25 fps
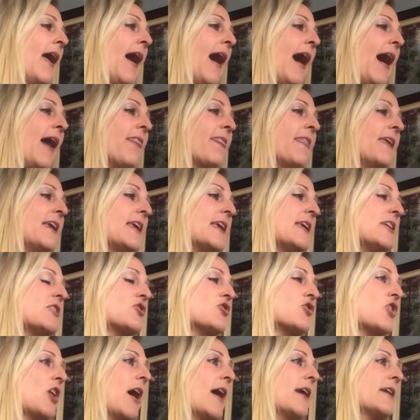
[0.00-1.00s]
I think he's
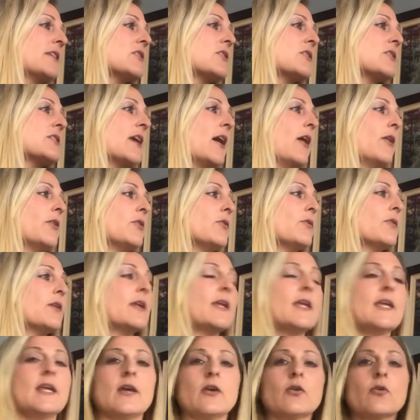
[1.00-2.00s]
trying to tell you that
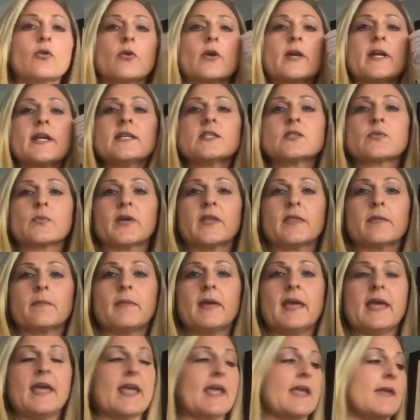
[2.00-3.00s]
he agrees with
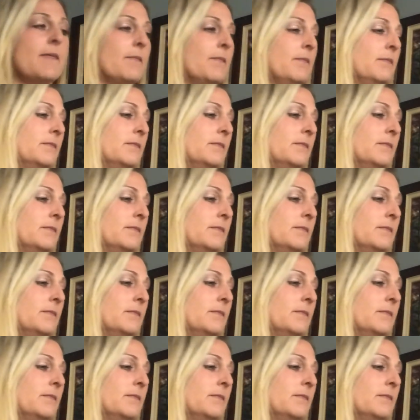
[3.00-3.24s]
me.